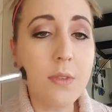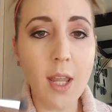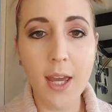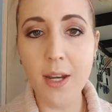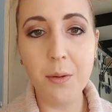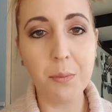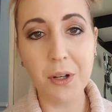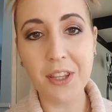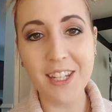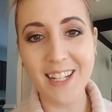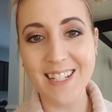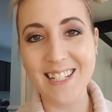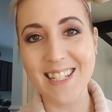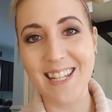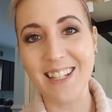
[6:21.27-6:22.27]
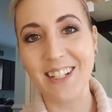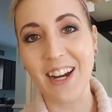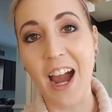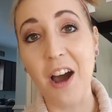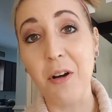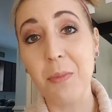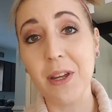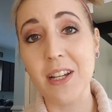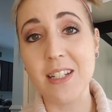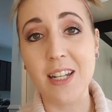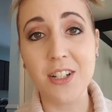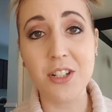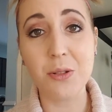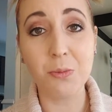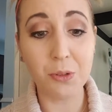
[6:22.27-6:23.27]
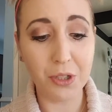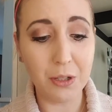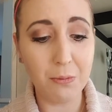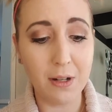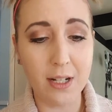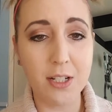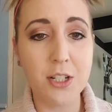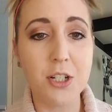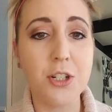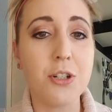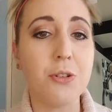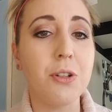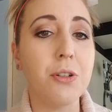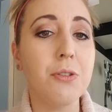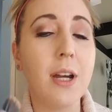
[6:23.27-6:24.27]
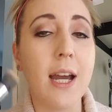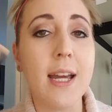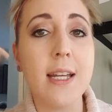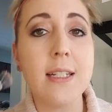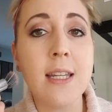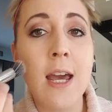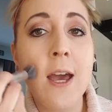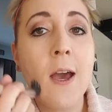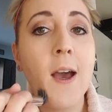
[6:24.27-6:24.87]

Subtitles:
I didn't bring the concealer out because I just really wanted to show you guys